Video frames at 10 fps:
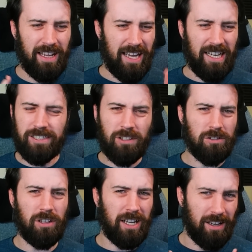it doesn't
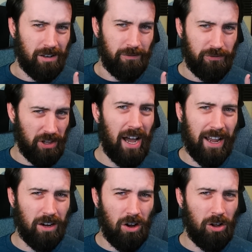look like it can fly
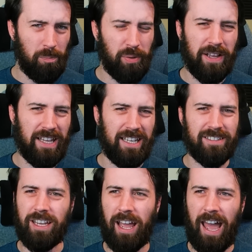at all, but it
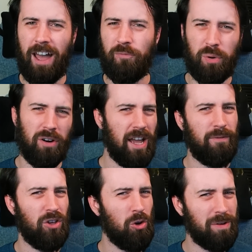is like a half bird,
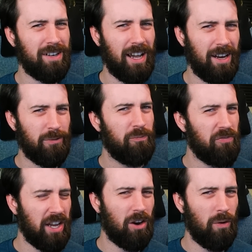half human kind of
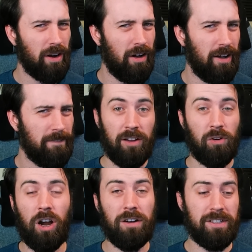thing going on.
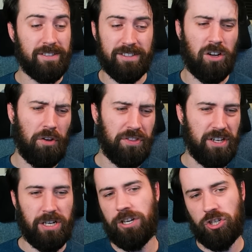Regardless, it's called the
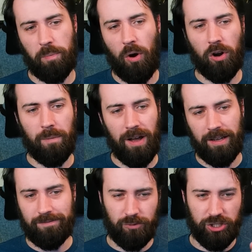Ninja
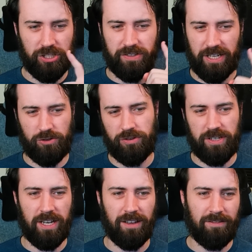Pokemon, which is
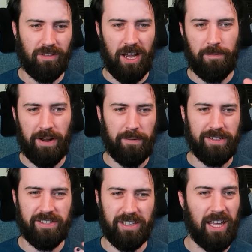interesting. I'm
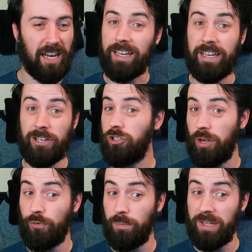not getting
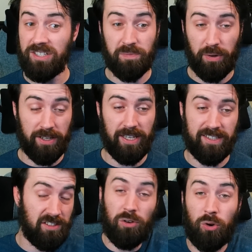ninja from this, but
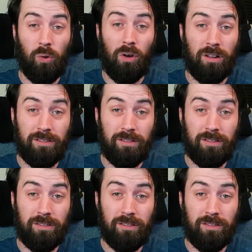it's still cool.